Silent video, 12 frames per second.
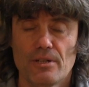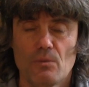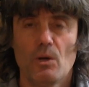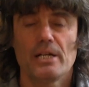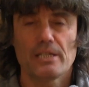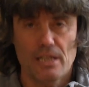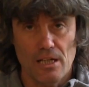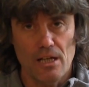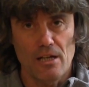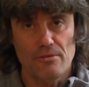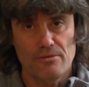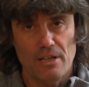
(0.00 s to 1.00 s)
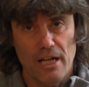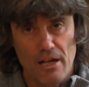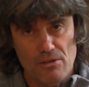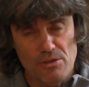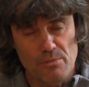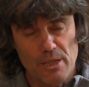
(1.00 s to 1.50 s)
an awakened life and
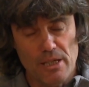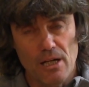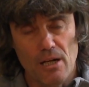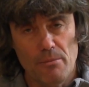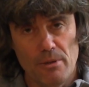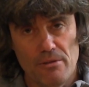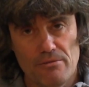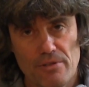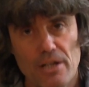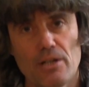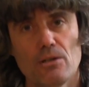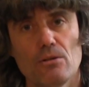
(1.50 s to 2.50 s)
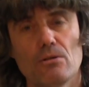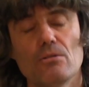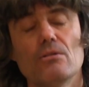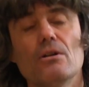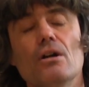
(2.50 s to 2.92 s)
how to become a vehicle